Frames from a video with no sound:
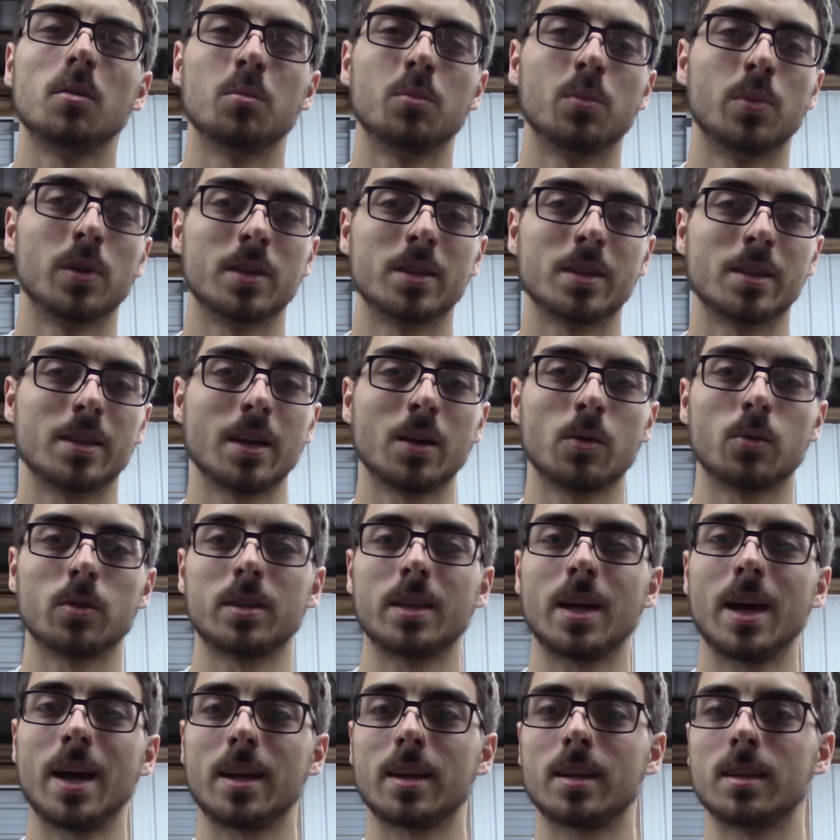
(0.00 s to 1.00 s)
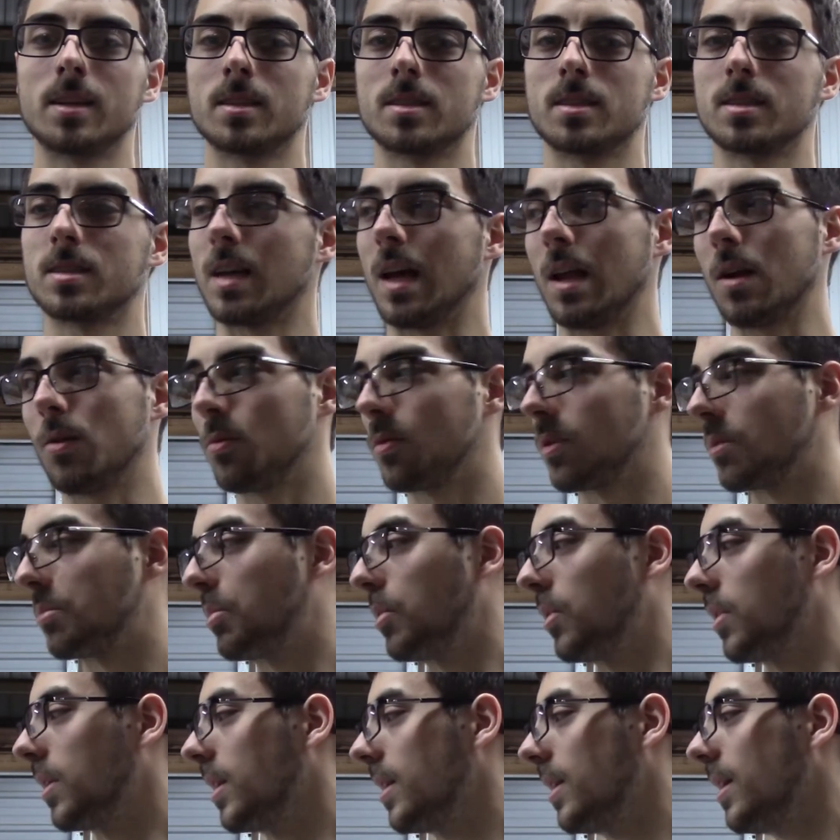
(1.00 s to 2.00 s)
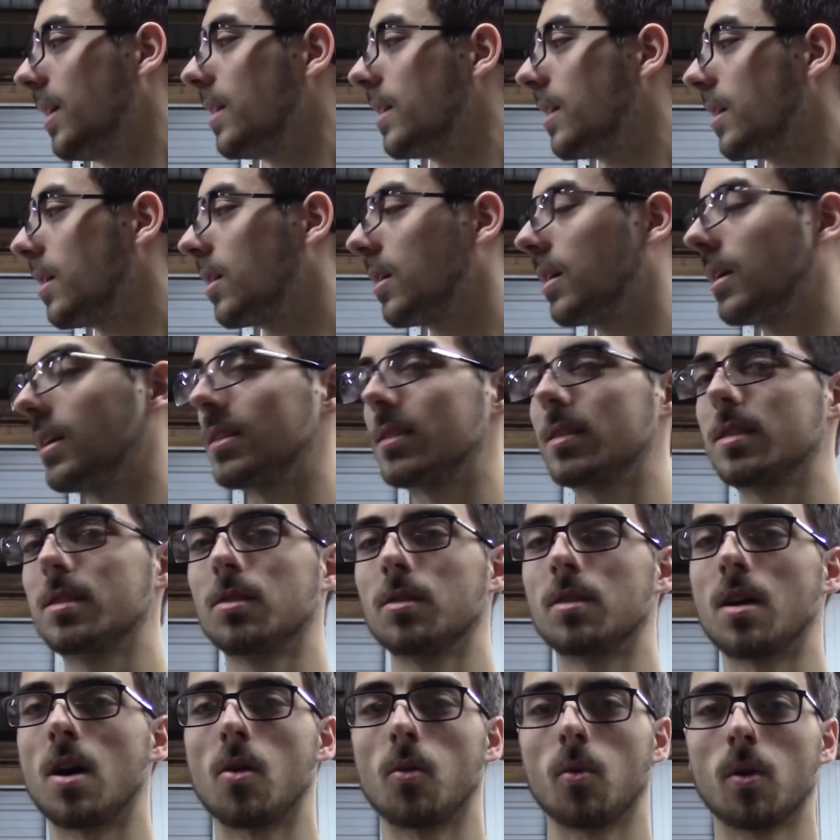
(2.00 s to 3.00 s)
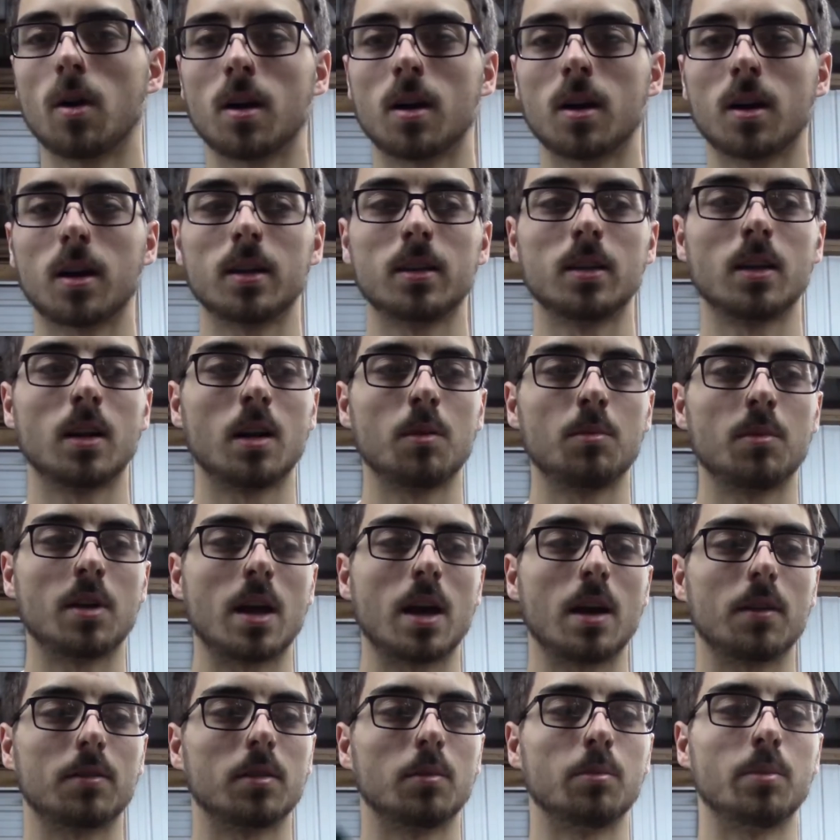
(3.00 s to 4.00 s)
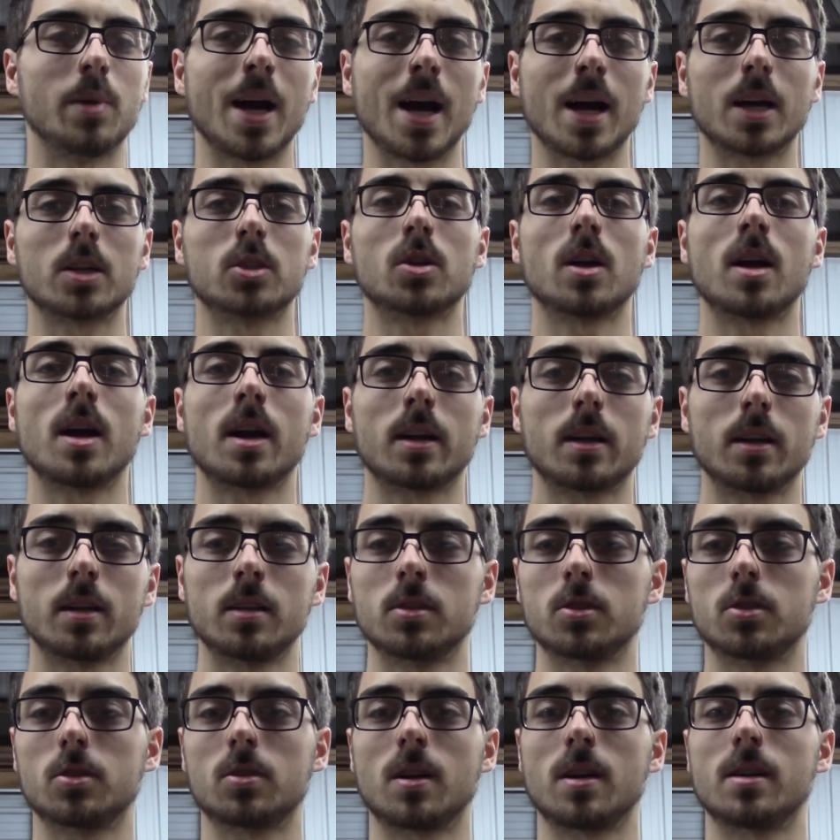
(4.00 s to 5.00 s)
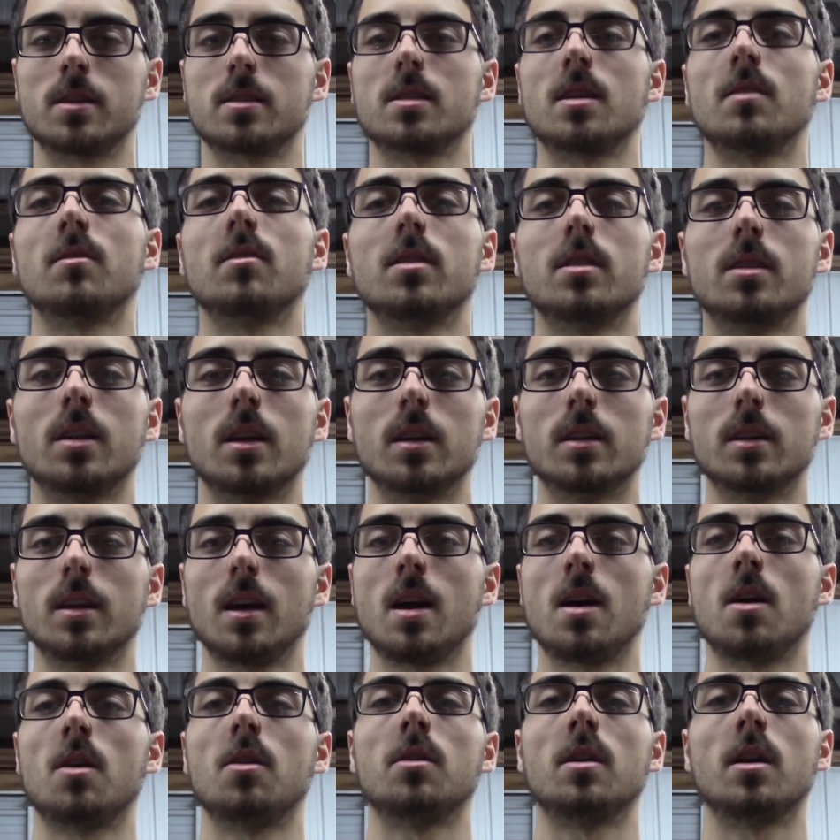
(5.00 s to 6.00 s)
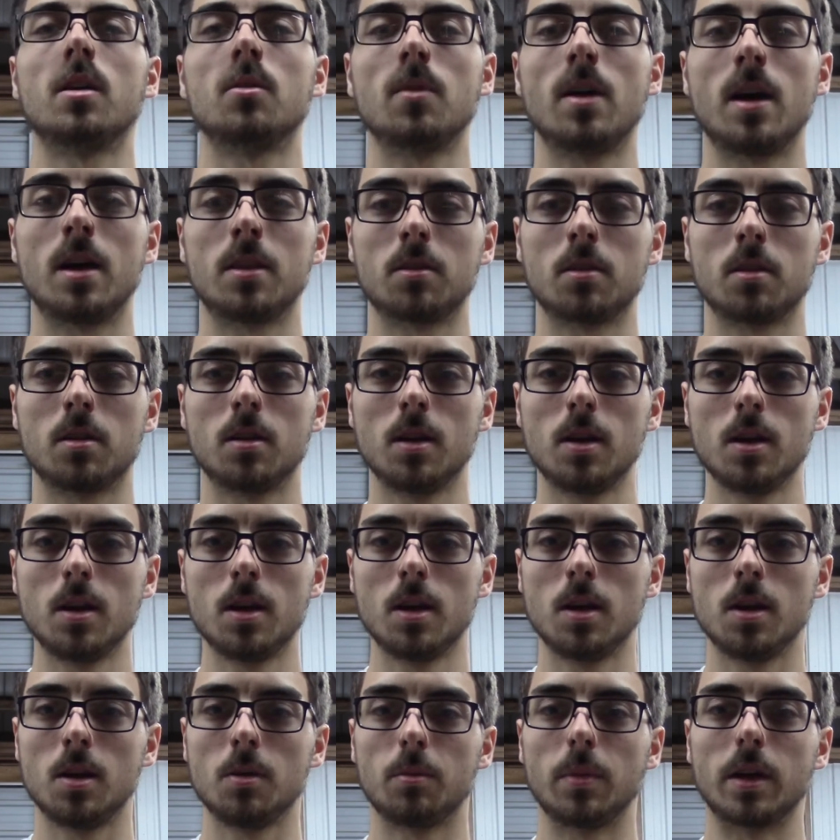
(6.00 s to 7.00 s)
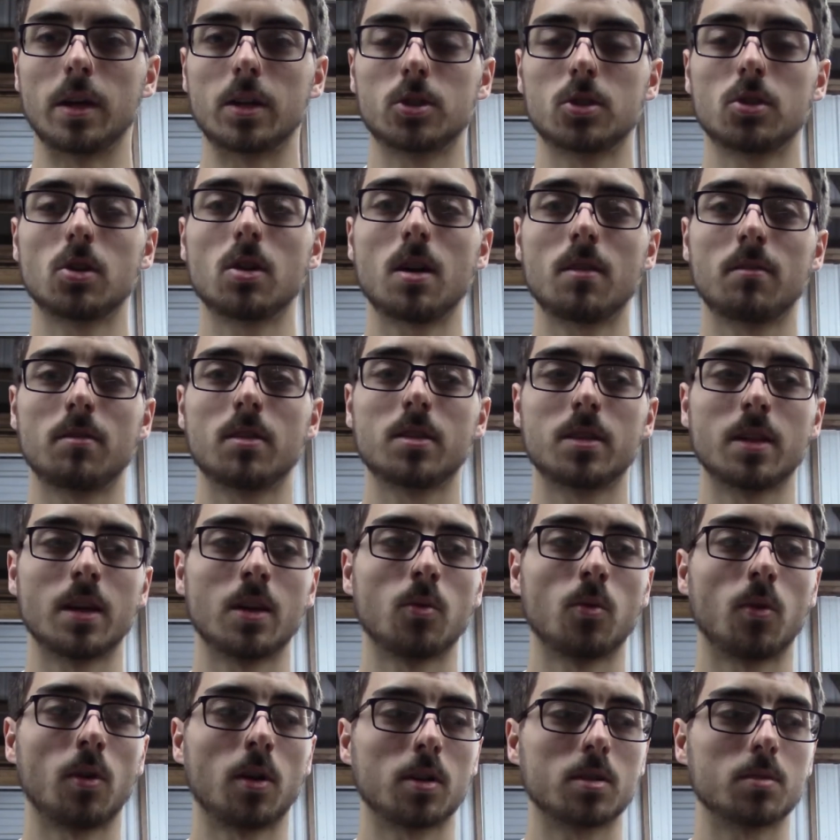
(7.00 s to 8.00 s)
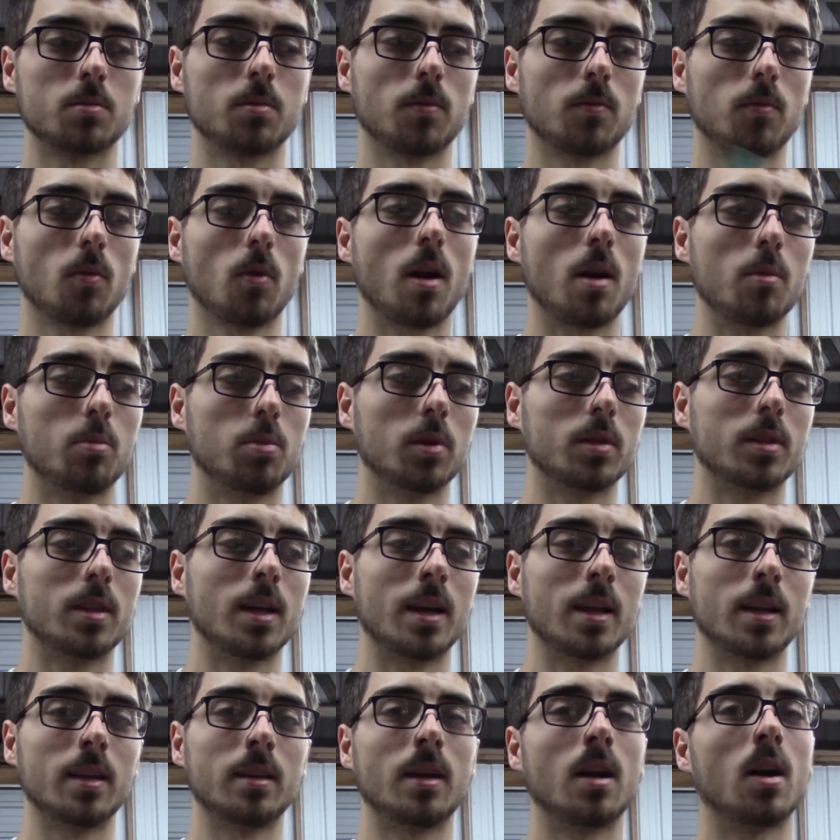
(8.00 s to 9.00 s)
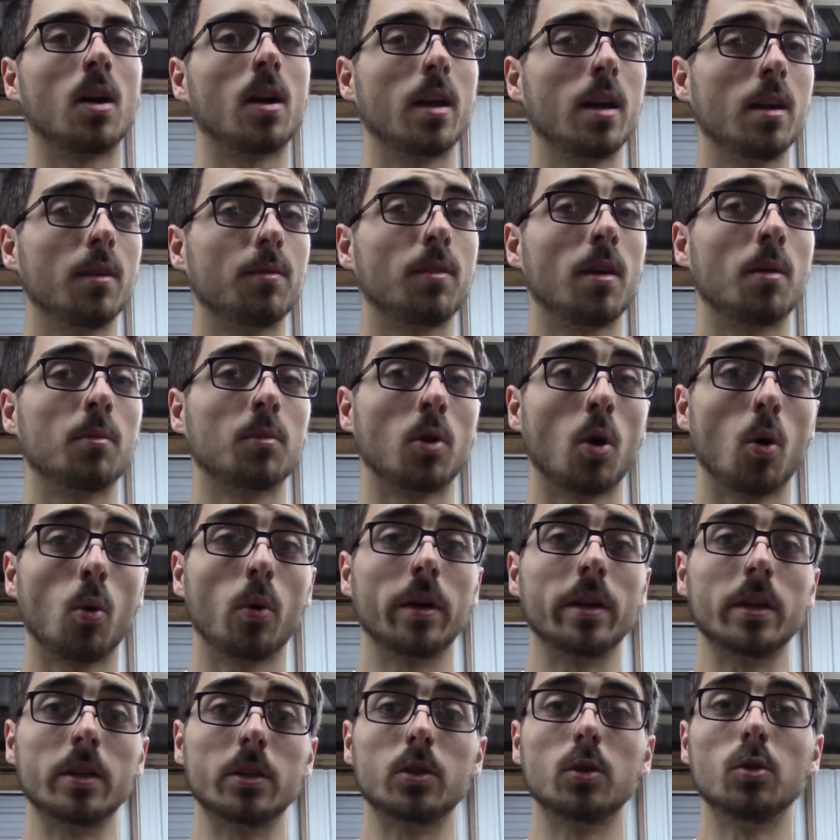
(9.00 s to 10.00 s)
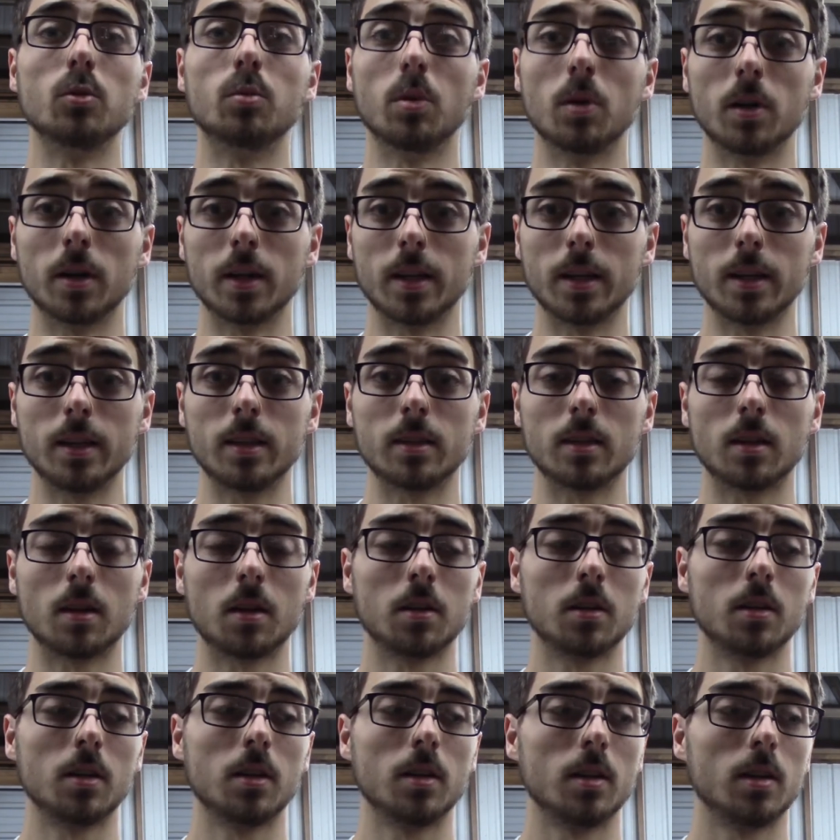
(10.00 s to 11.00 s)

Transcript: But the thing with that is I don't want to put it in here and it still not work, and then I'm going to have to backtrack and trace everything down. I'd rather make sure everything works before I put that in there, if I'm going to put it in there.